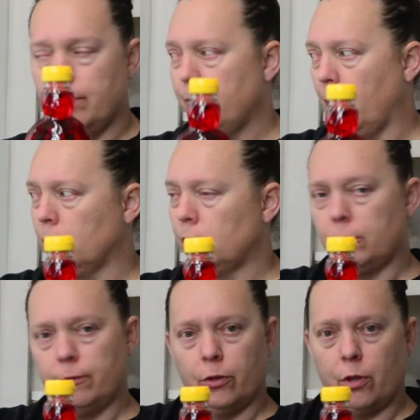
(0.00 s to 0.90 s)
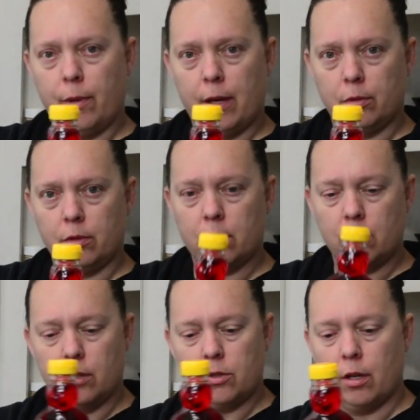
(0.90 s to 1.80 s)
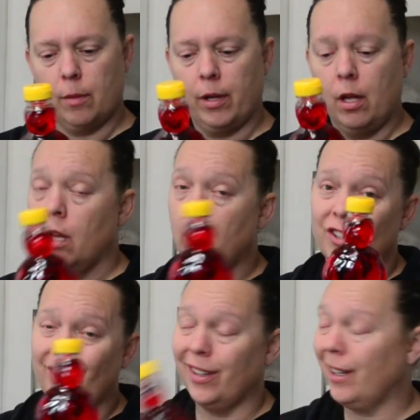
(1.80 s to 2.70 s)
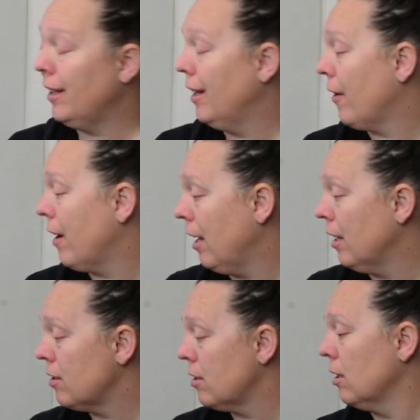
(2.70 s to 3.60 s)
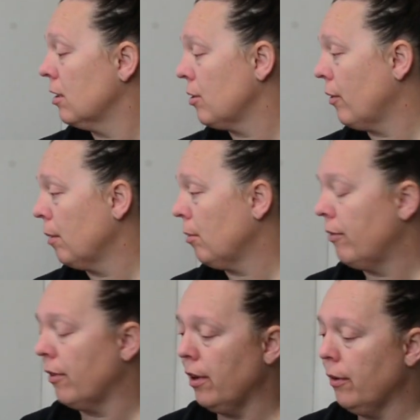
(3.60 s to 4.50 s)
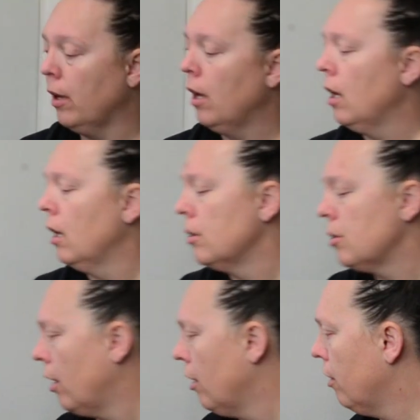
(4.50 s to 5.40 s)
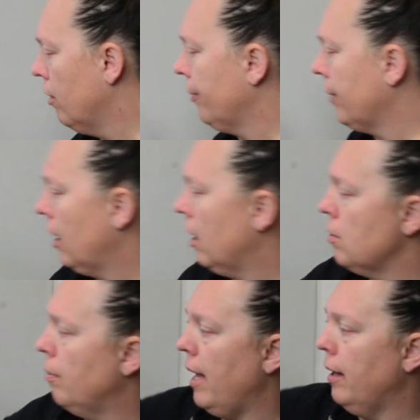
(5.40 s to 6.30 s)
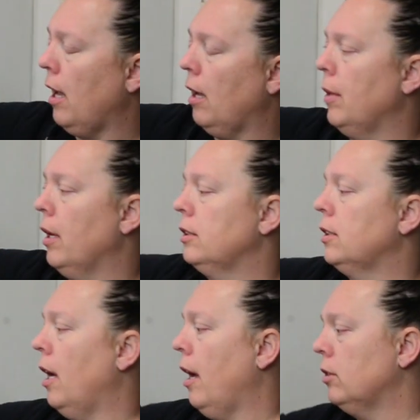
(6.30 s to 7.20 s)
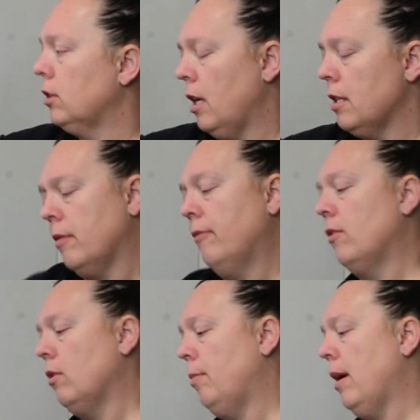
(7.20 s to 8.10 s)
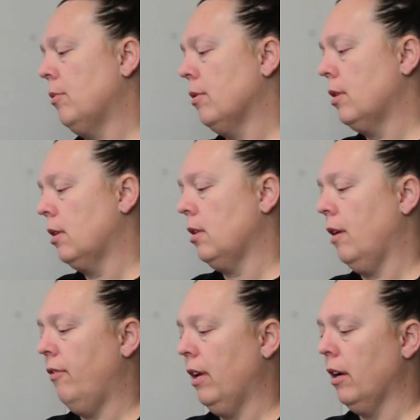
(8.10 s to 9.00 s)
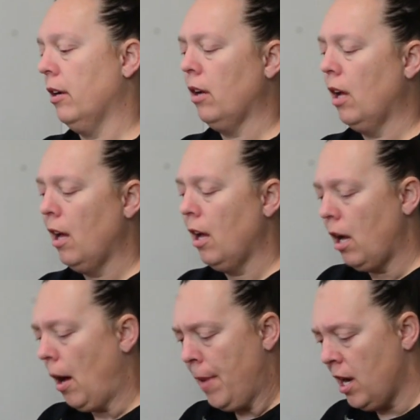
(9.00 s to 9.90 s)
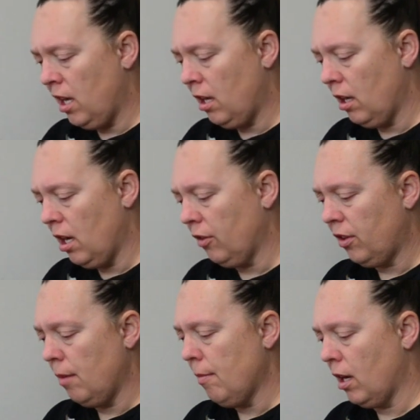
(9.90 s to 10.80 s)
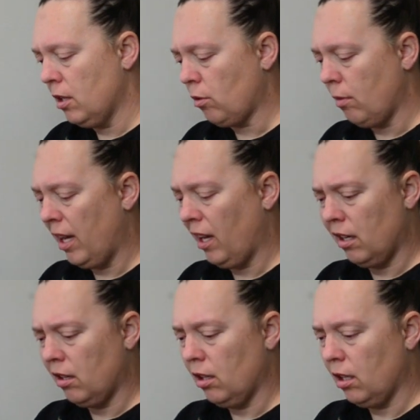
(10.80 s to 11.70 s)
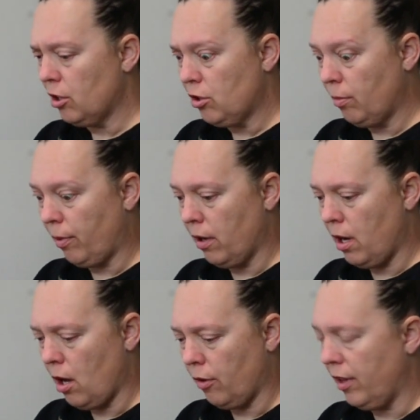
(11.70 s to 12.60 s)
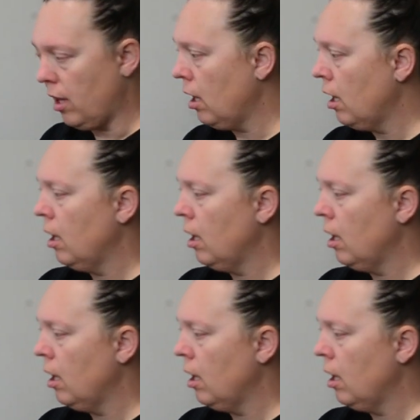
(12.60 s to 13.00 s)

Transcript: Post Fruity Pebbles syrup. Don't look at the ingredients, it's horrible for you. So got some pancake mix. I also got some Fruity Pebbles because I figured I'm gonna eat unhealthy, might as well make it super unhealthy.